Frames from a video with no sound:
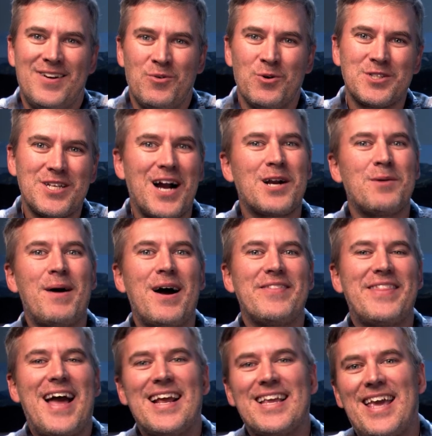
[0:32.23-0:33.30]
We'll talk about
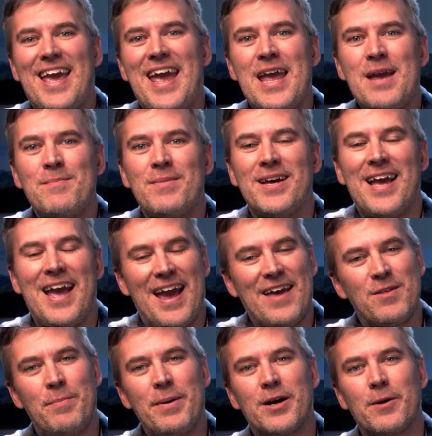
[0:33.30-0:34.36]
that game
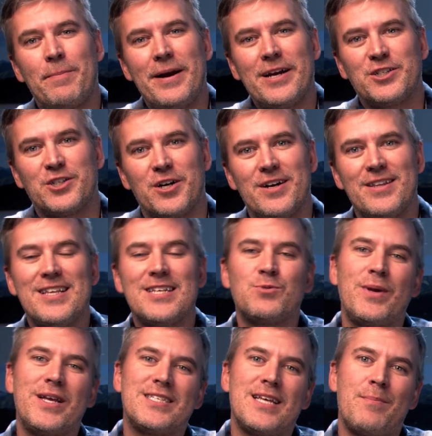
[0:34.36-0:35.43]
and the bigger picture in this
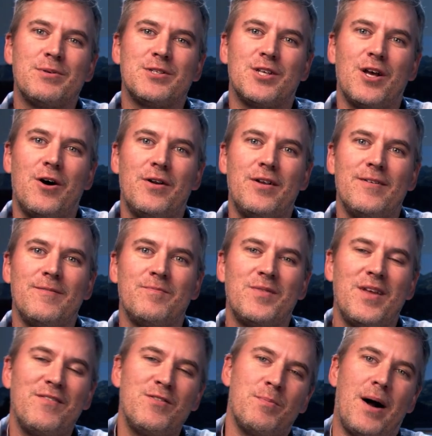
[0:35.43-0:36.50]
week's episode
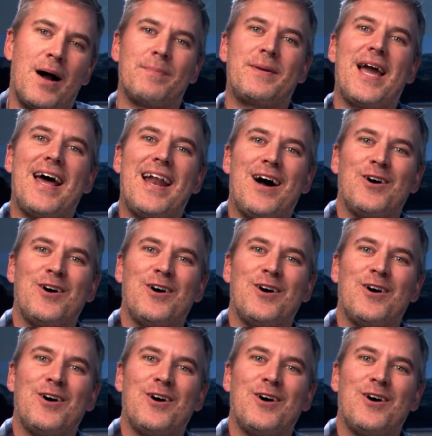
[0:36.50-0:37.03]
of the Bobcat